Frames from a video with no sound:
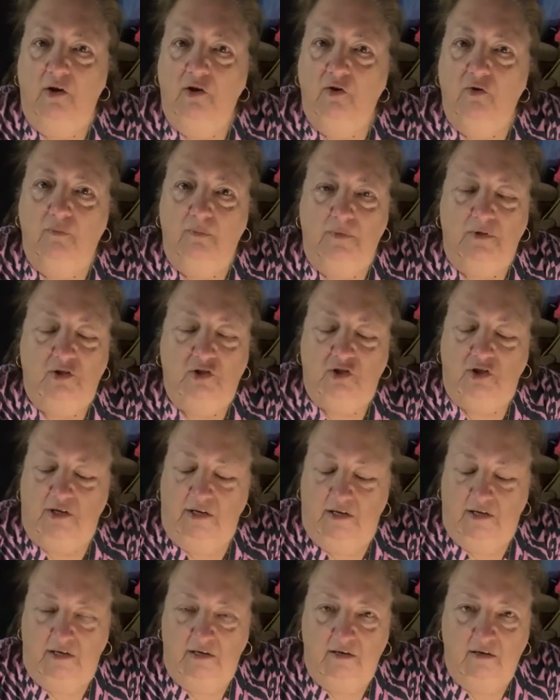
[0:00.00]
a new
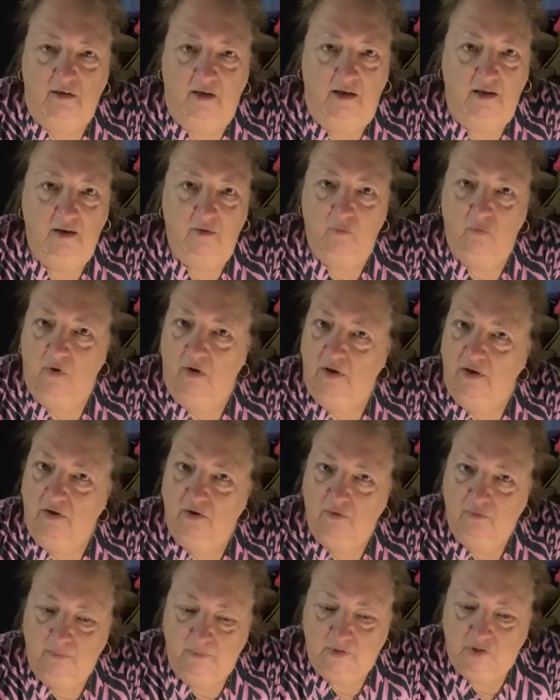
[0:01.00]
machine. I didn't want
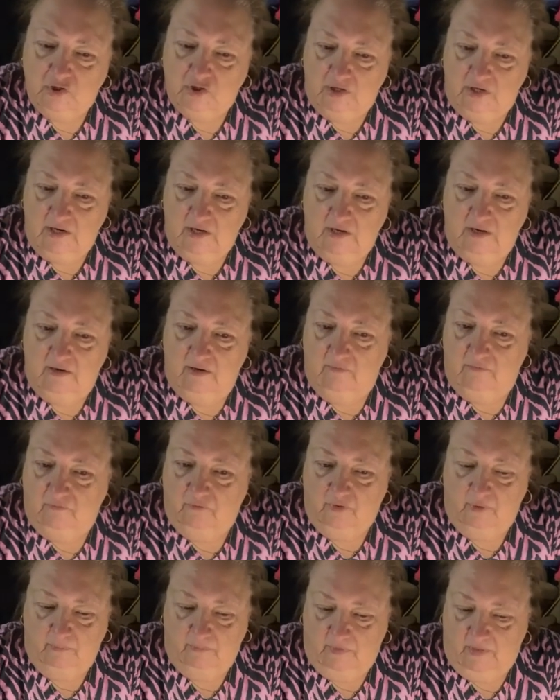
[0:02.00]
a new machine
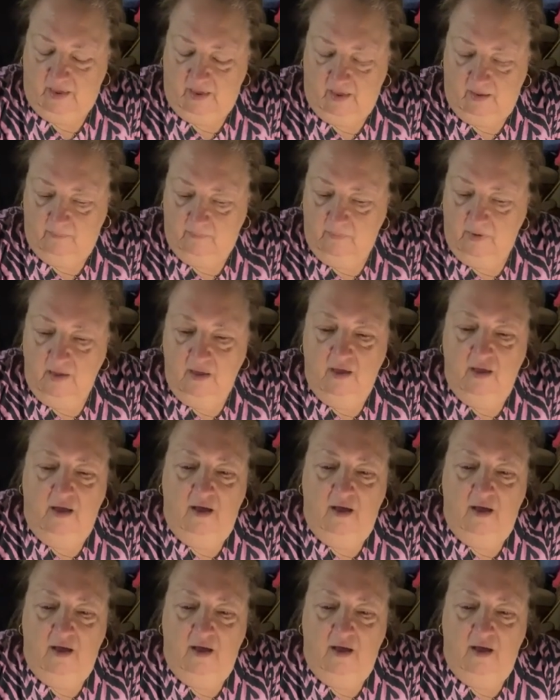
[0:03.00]
from them.